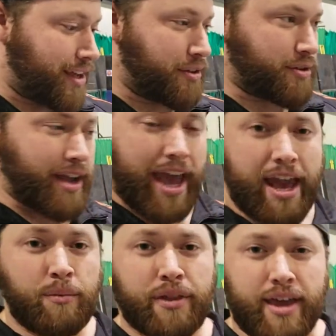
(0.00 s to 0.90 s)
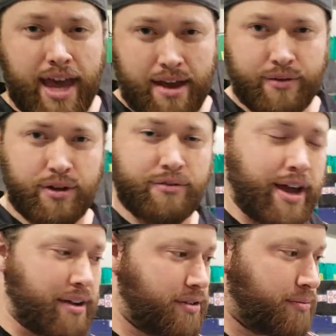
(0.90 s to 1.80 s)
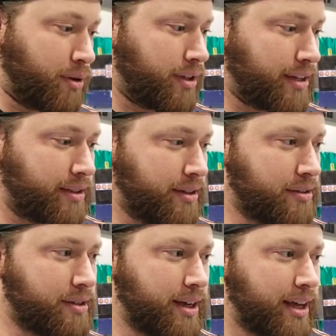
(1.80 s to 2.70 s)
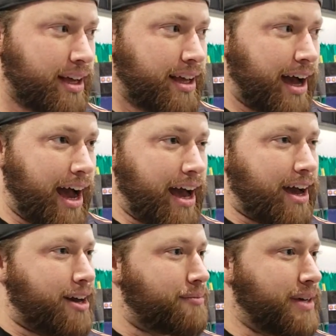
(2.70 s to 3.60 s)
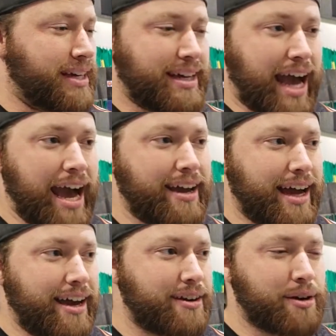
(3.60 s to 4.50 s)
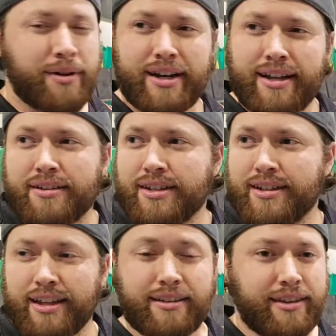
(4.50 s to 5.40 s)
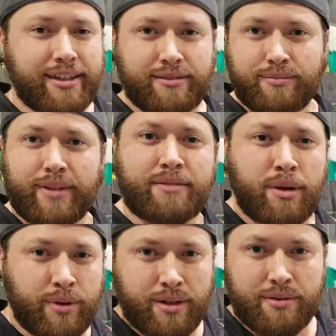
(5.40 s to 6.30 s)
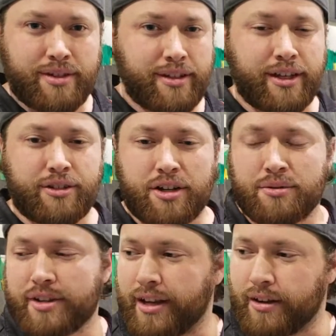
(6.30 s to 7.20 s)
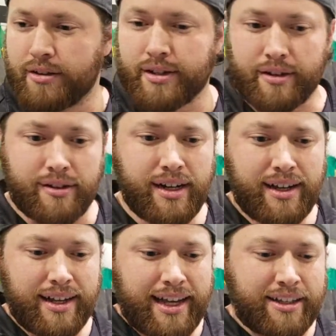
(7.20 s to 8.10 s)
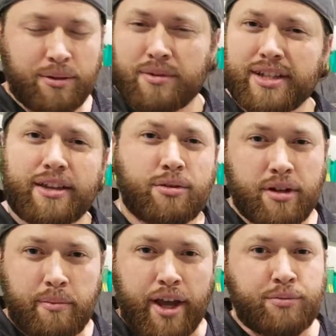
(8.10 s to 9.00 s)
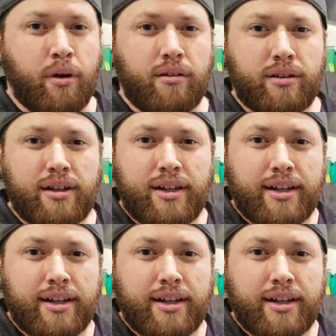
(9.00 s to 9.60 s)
easier to aim with a heavier, faster bow like this. I don't know what it is. Like my brother was saying, like Josh was saying earlier, it's almost like throwing a baseball.